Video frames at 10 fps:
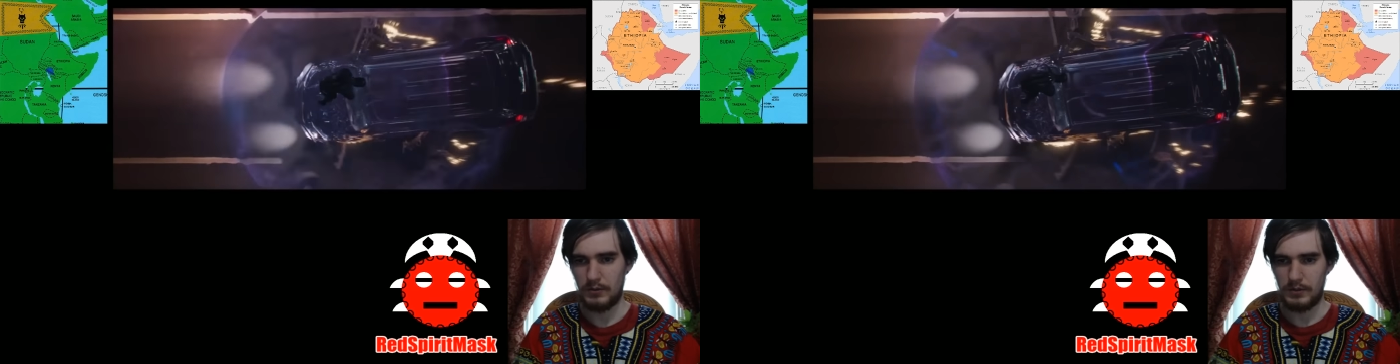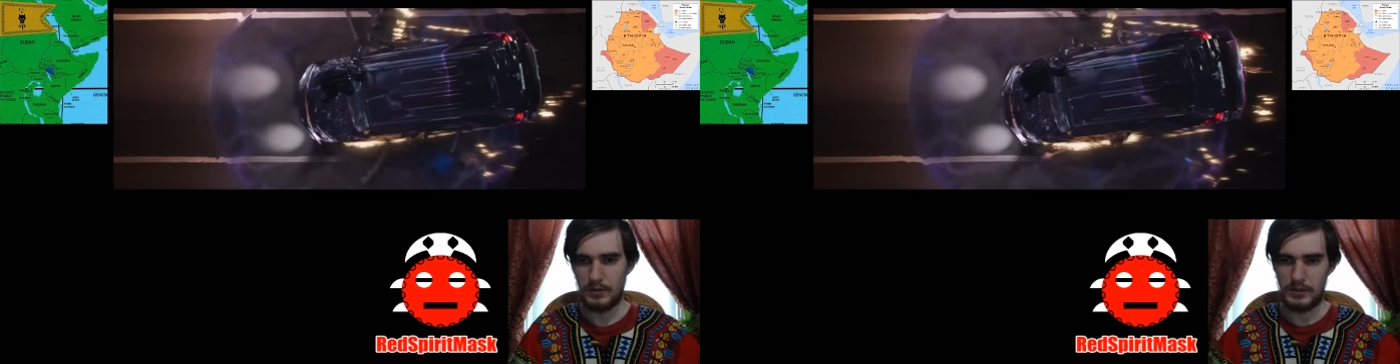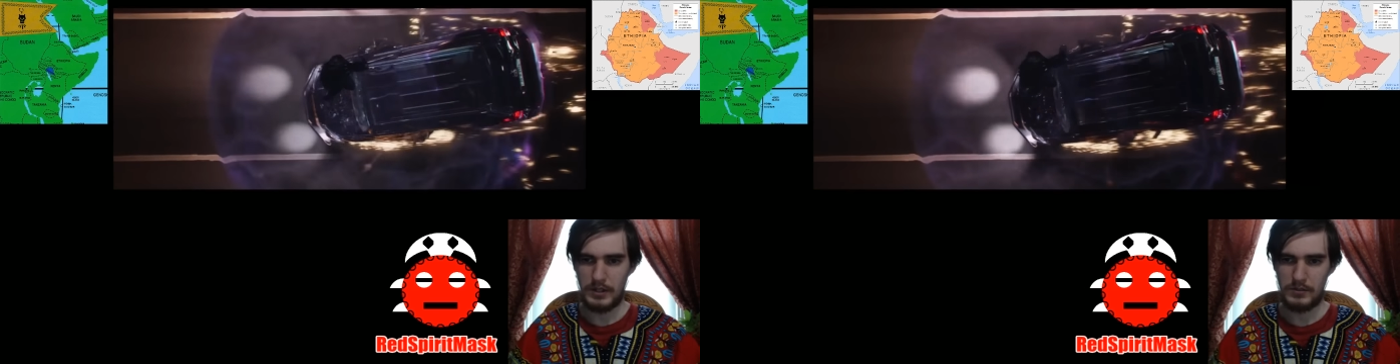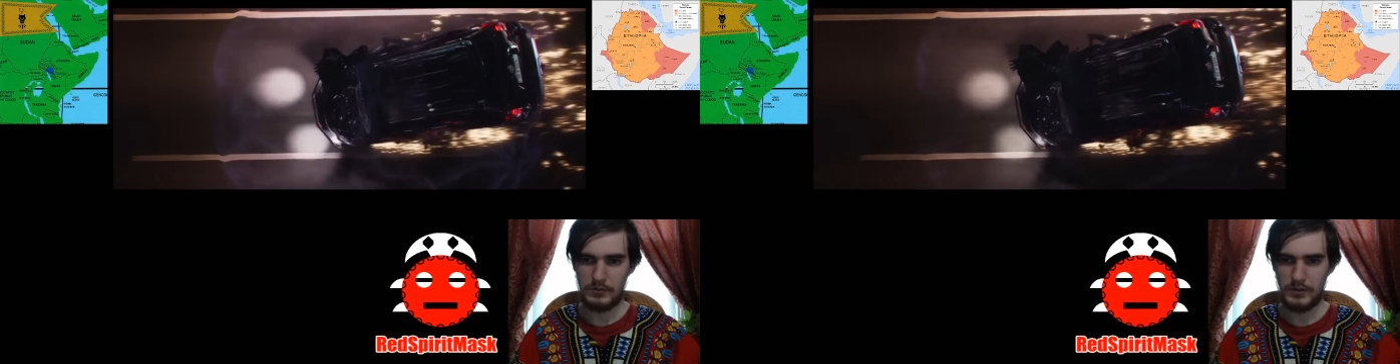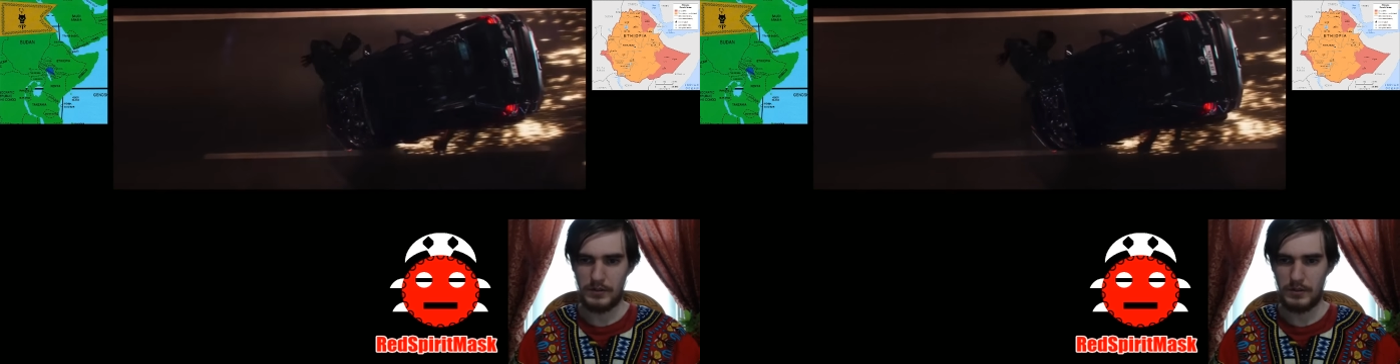we'll end
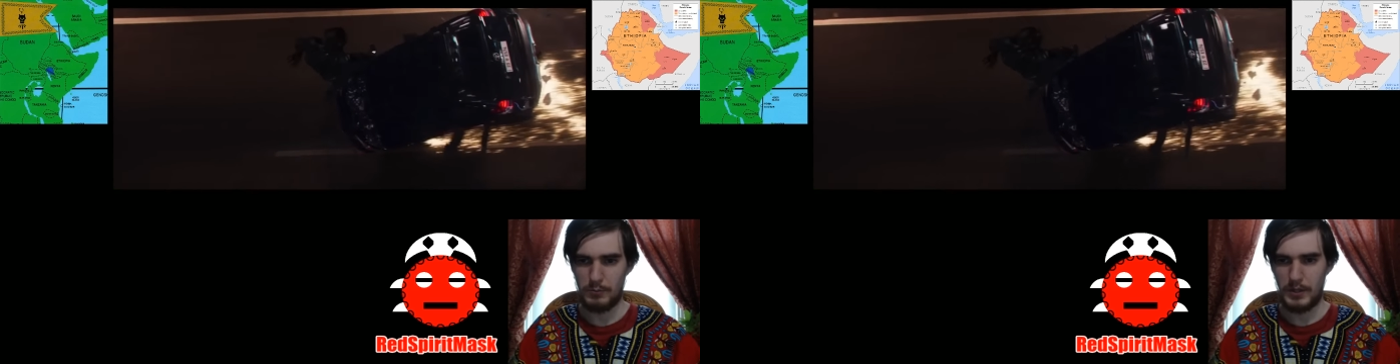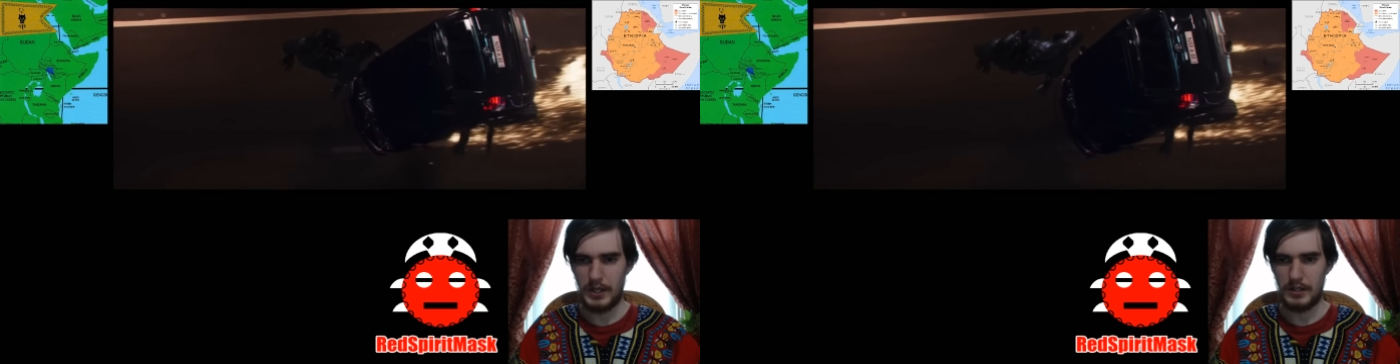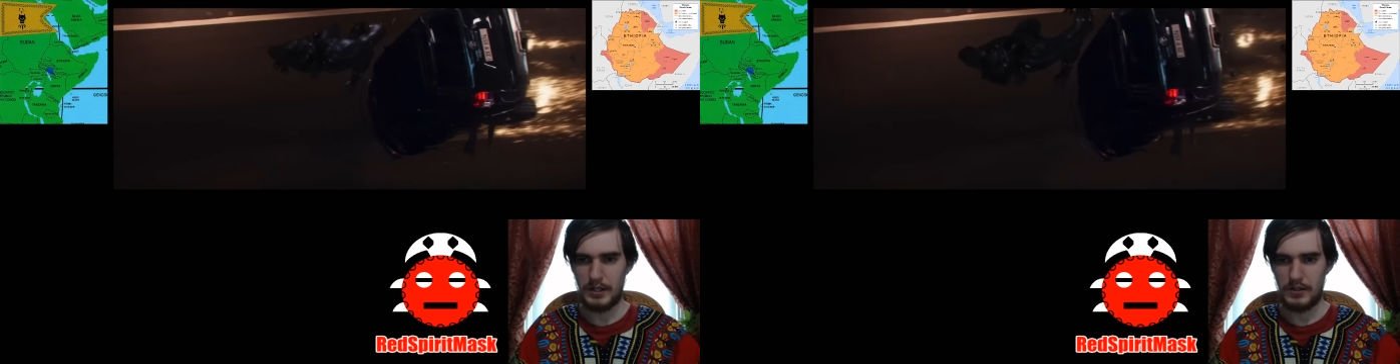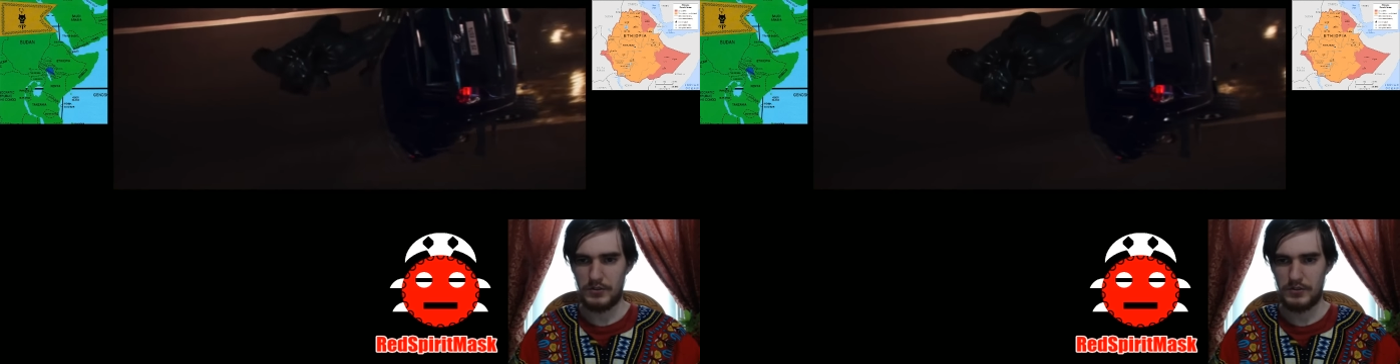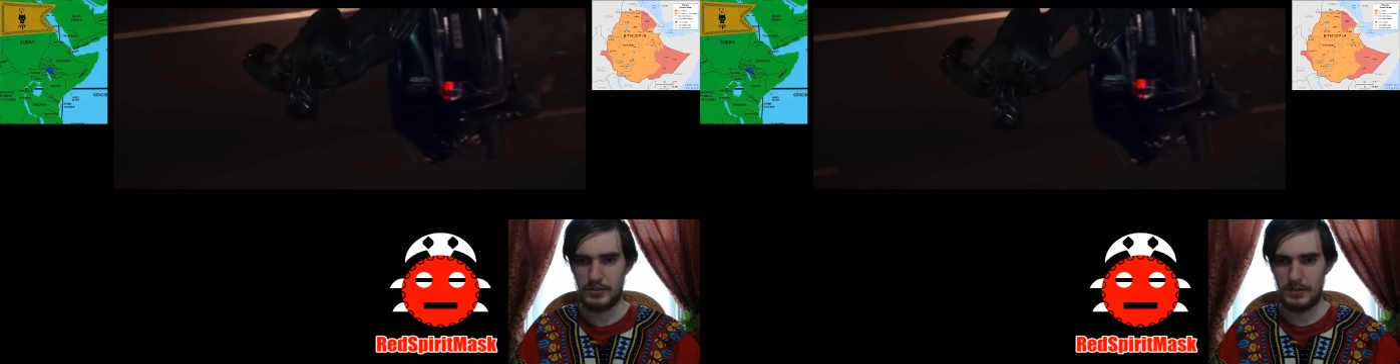with this
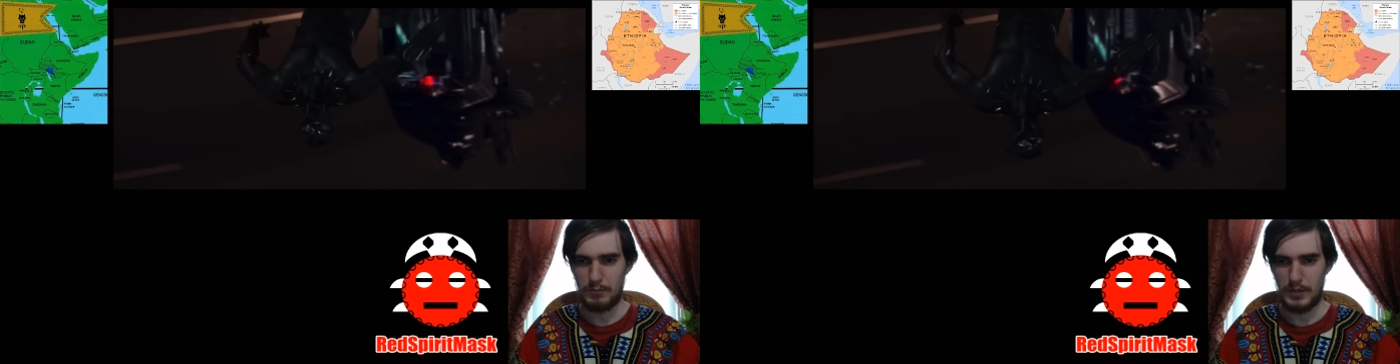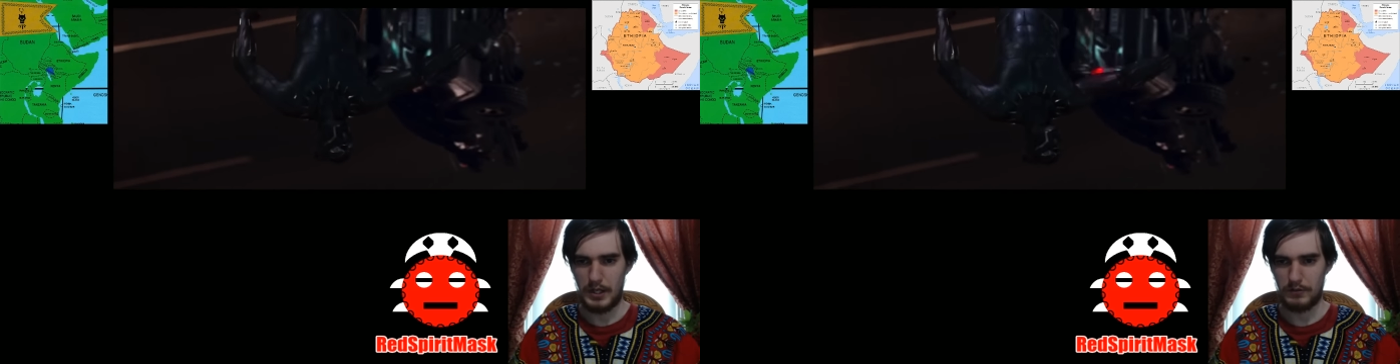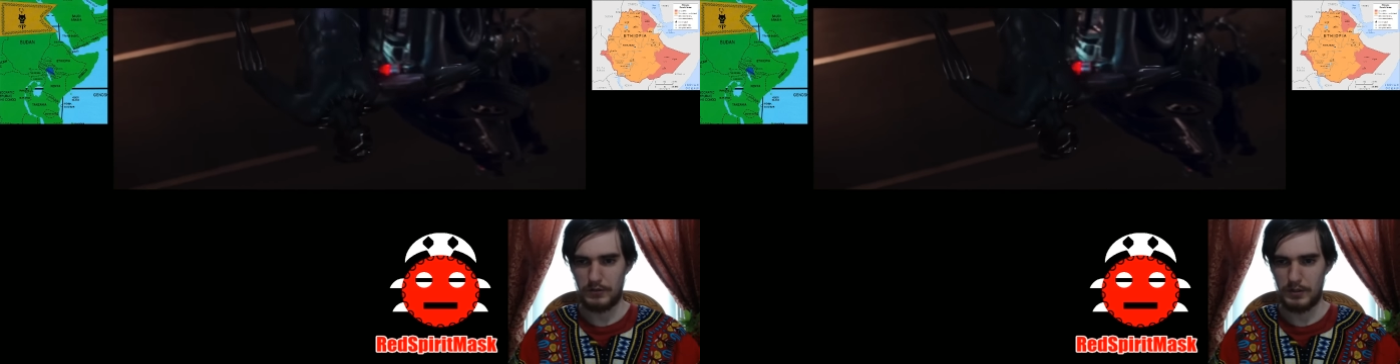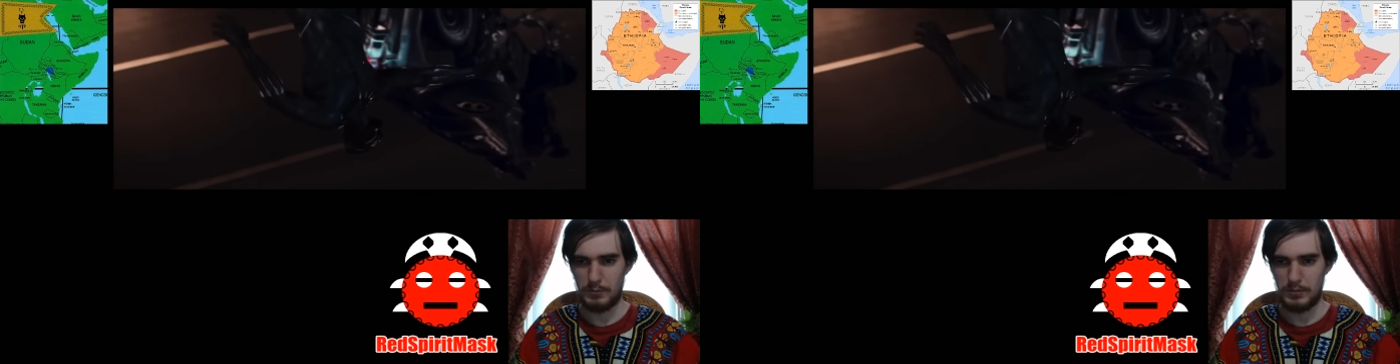badass backflip.